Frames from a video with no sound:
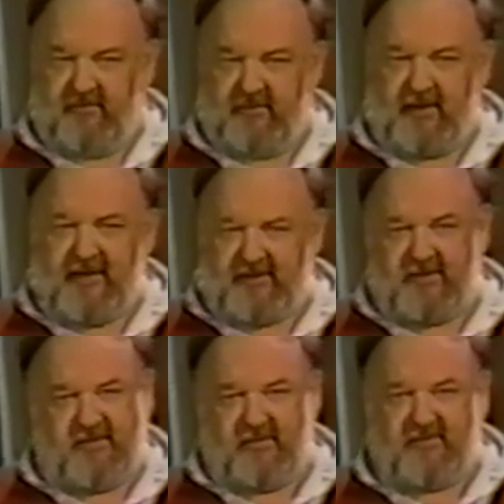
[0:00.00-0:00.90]
Now,
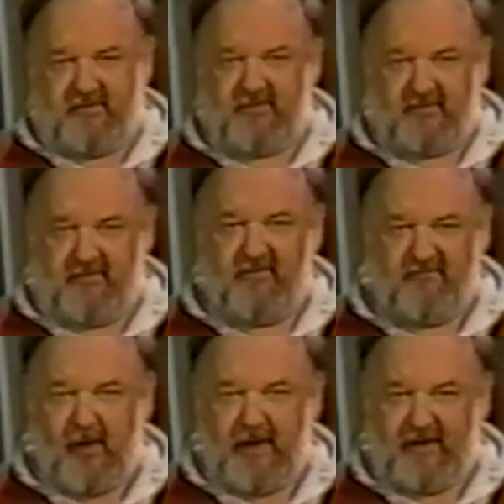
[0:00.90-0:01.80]
actually, there's a
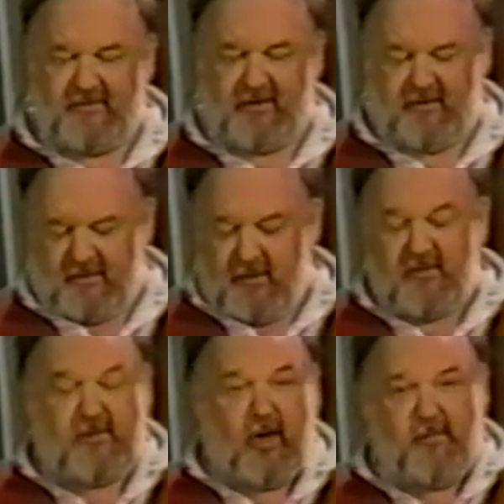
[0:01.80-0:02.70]
variety of things.
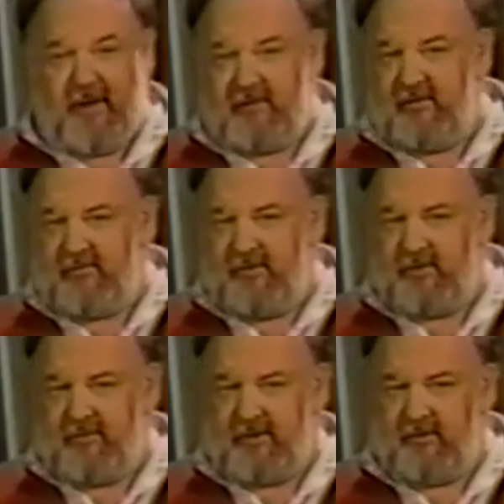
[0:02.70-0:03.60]
Stall pattern is real
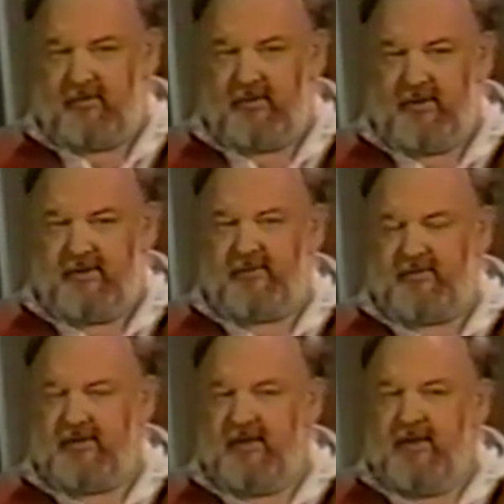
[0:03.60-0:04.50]
critical. In other
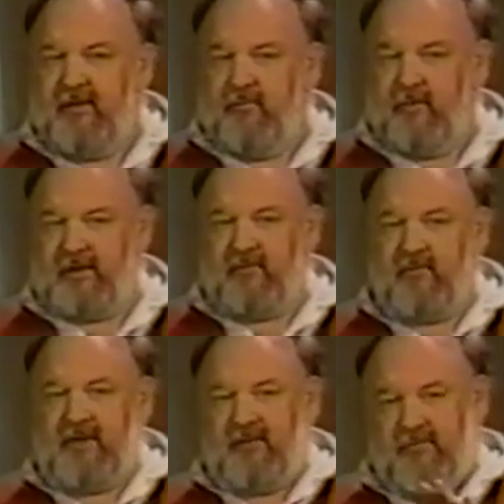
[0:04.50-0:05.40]
words, when the
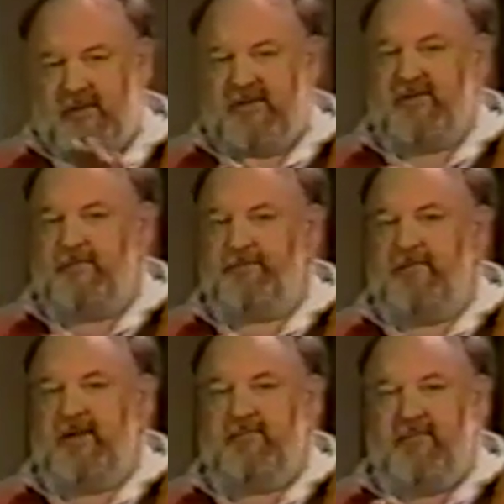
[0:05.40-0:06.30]
wing reaches up
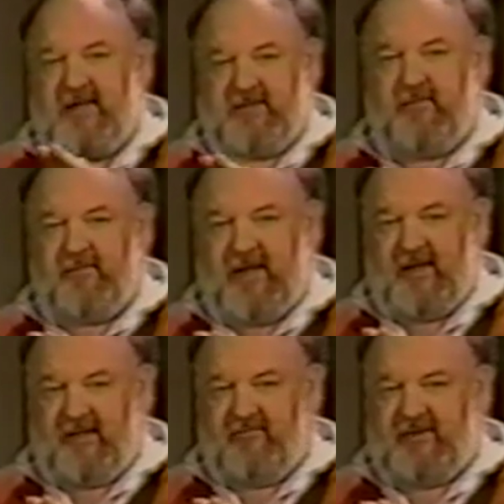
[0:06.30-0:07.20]
at maximum
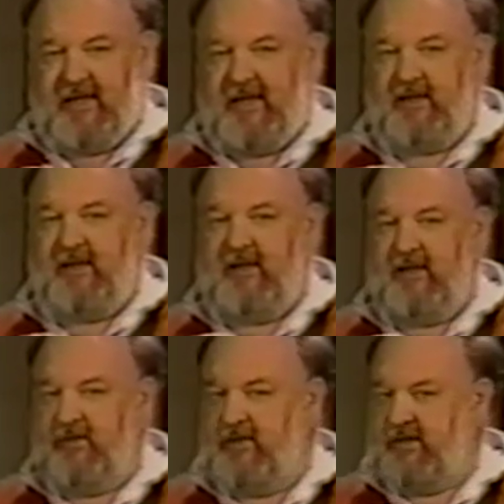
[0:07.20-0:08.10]
angle of attack
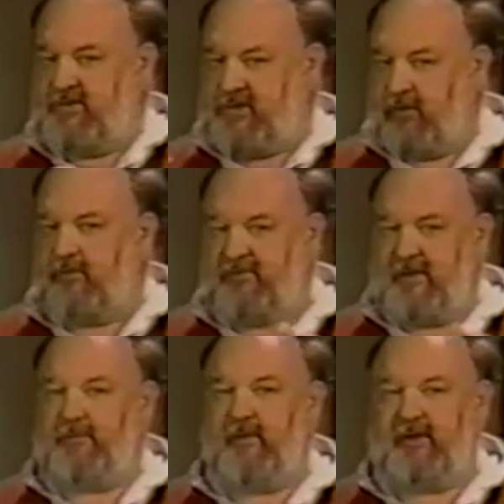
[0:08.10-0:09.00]
and you get total
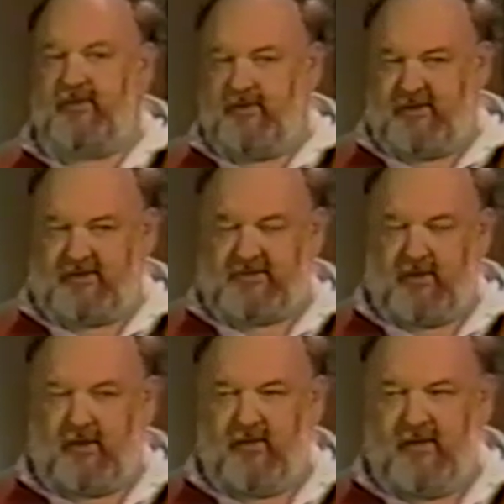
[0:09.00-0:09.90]
separation, you get a
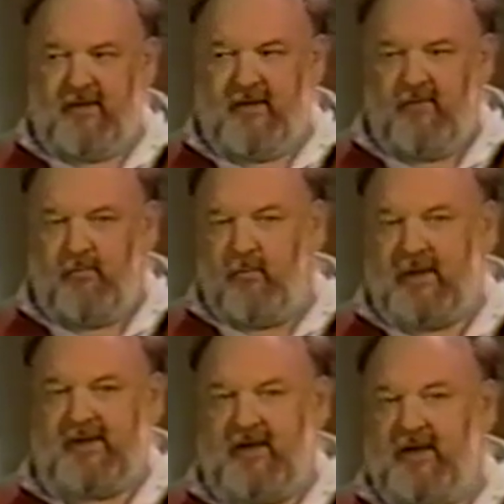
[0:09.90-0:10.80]
stall,
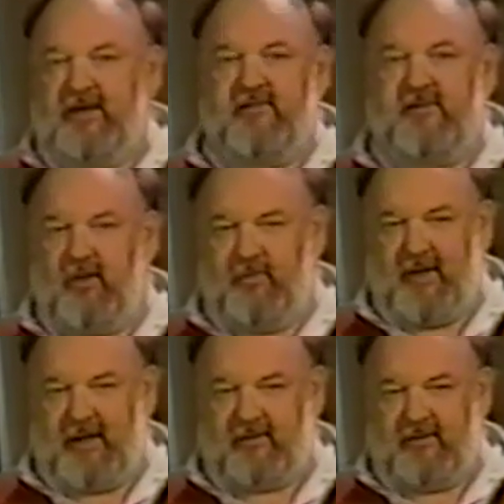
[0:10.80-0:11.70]
what kind of stall
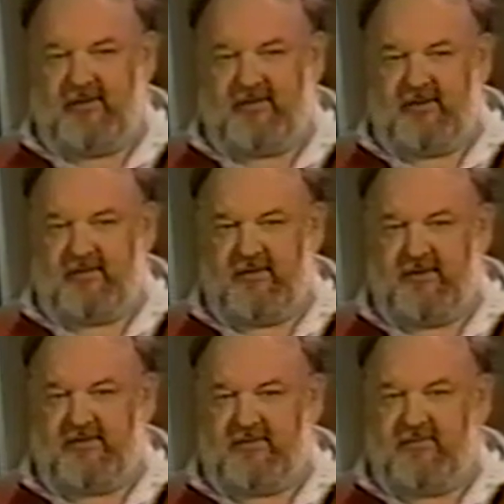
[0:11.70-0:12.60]
pattern is this?
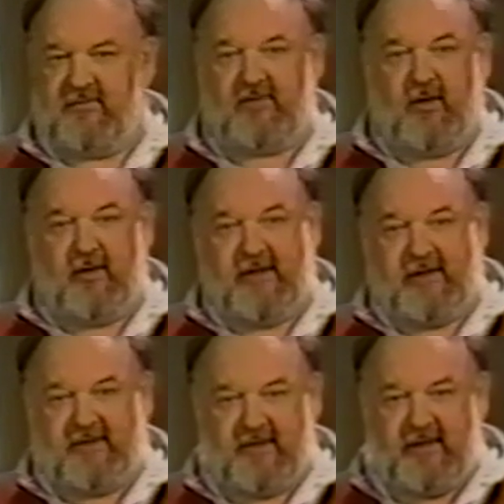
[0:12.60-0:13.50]
Is it stalling
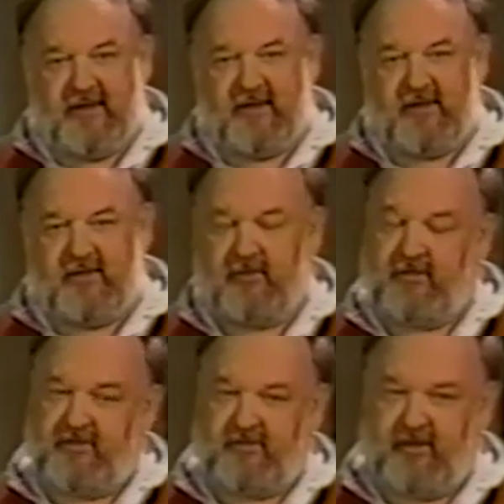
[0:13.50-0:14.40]
at the leading edge or
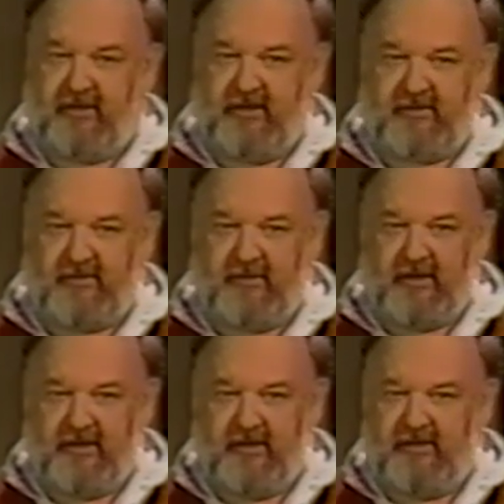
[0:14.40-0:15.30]
is it stalling at the
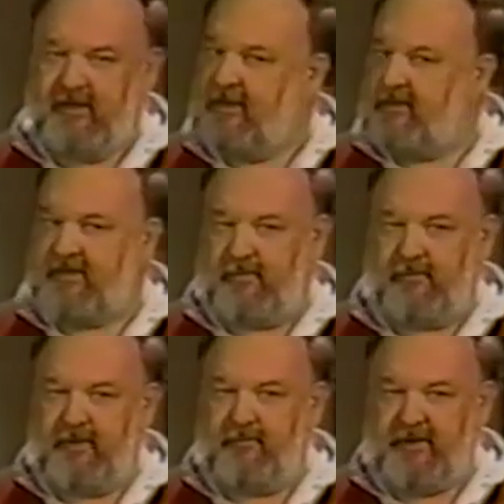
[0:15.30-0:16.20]
trailing edge? That makes a
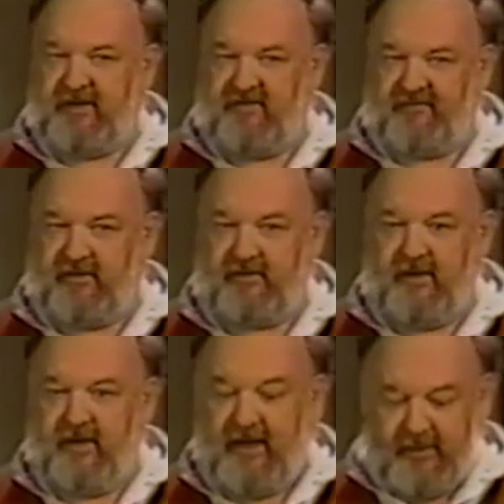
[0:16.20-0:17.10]
real big difference.
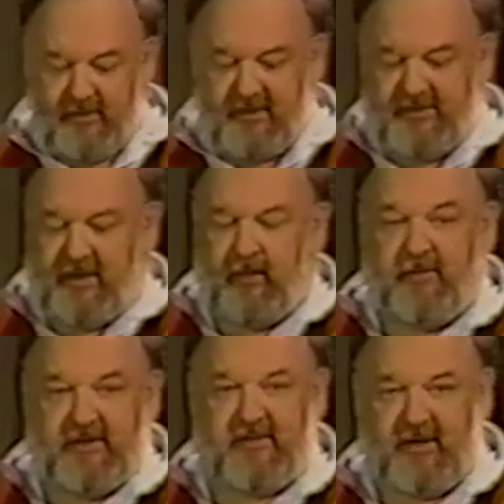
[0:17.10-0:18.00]
And you can tell
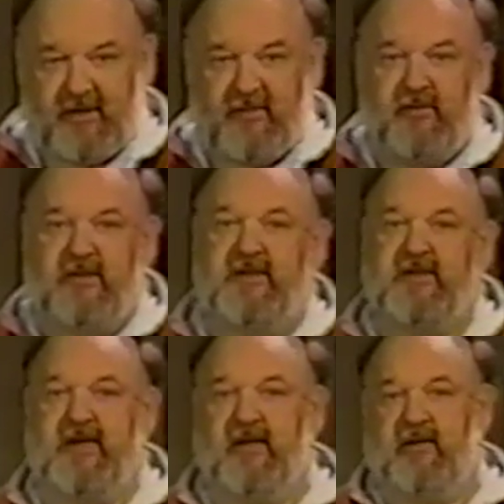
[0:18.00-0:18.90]
by just taking a look at
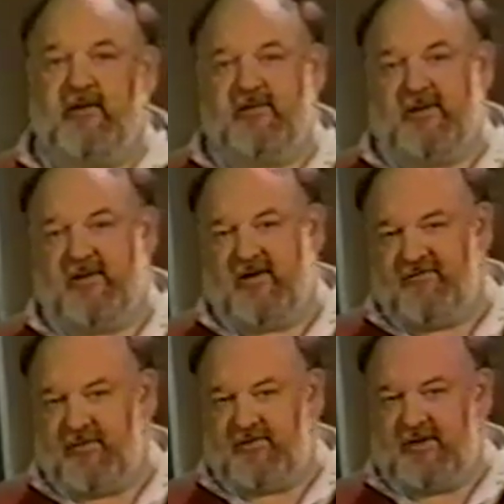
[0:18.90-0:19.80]
the catalogs on the
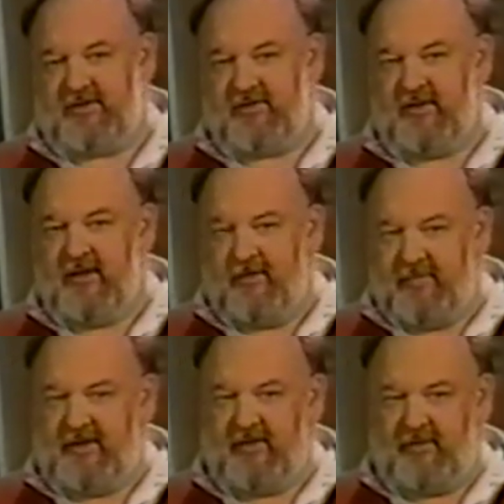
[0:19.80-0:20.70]
airfoil sections
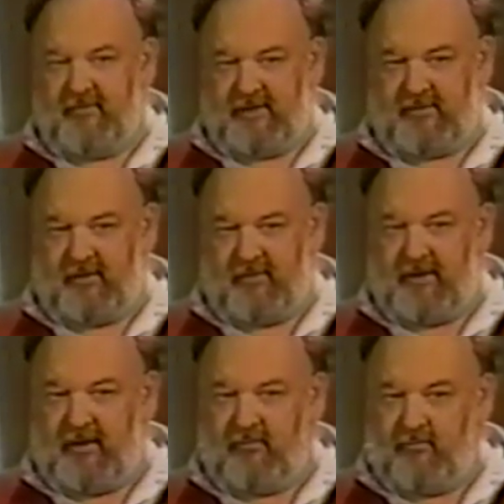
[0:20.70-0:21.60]
immediately what it's all
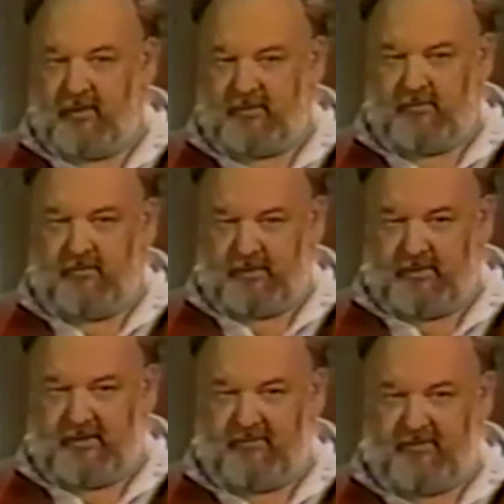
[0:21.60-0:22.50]
about and which
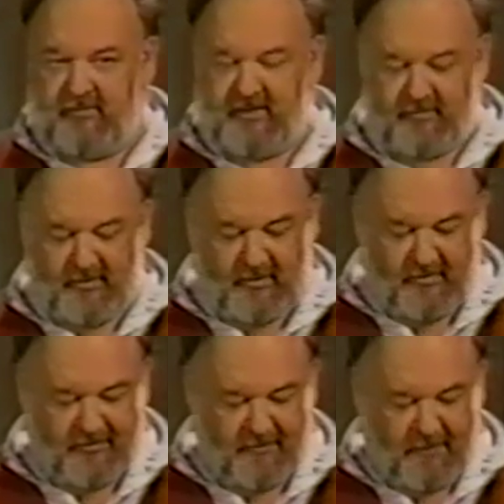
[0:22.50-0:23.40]
one will give you the best
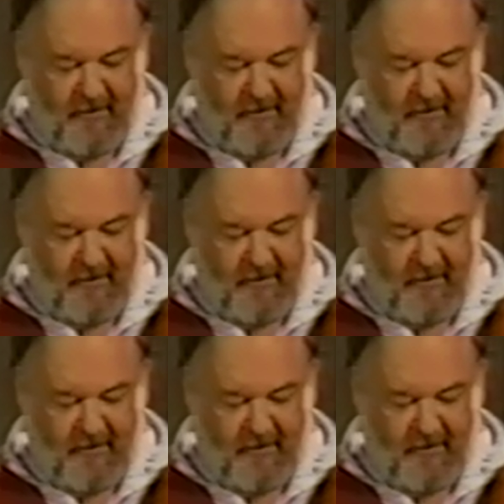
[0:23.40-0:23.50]
results.